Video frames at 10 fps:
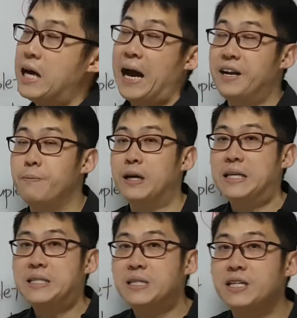the Hindenburg
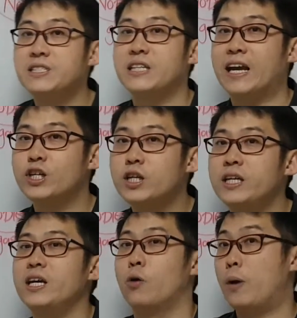incident is
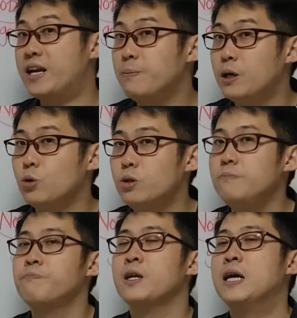actually a weather
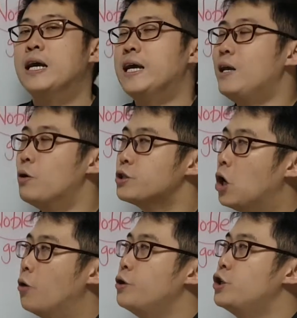balloon. It was
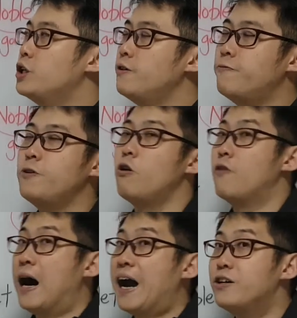originally filled
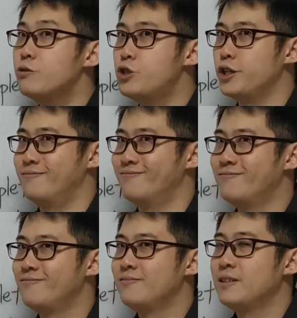with hydrogen
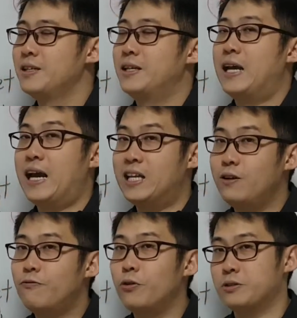and
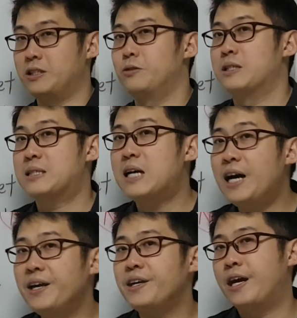it floats into the
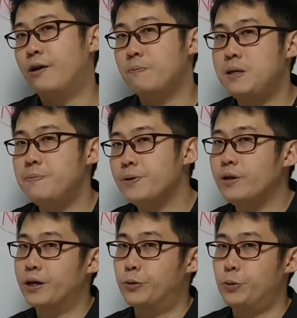sky carrying people
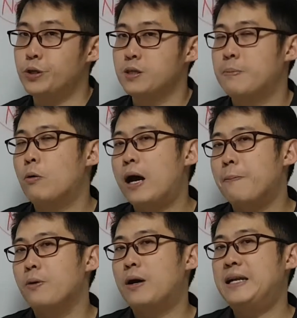and goods. But what
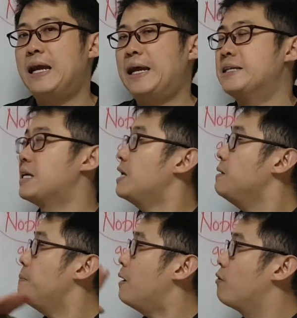happened one day is that it
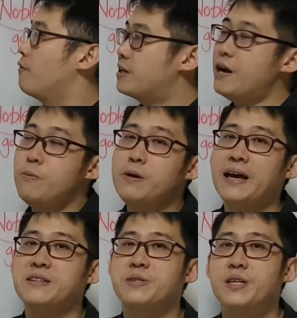met with a terrible
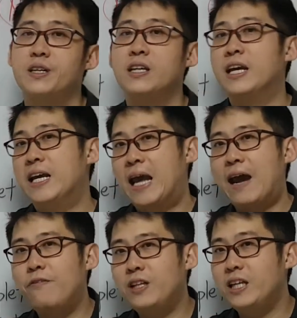accident.
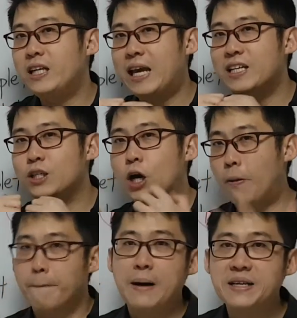Everything gets
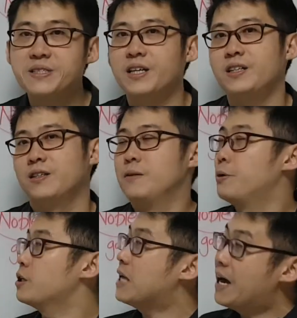combusted
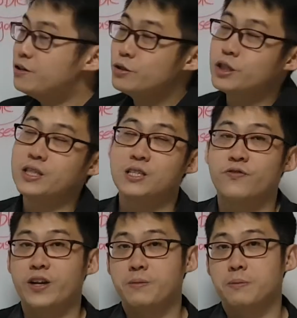because hydrogen is
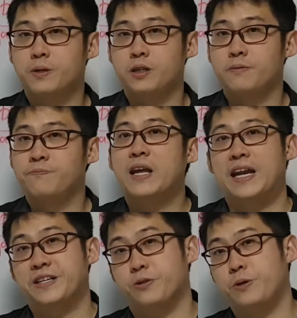flammable, and
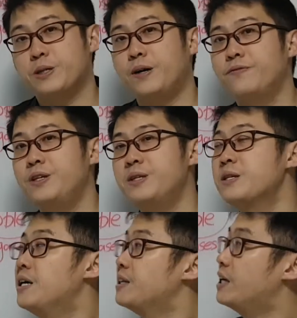as a result of this,
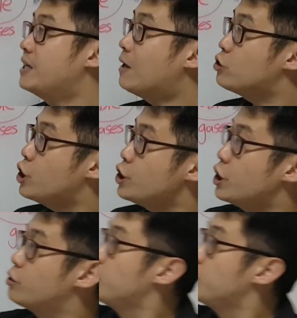they now change it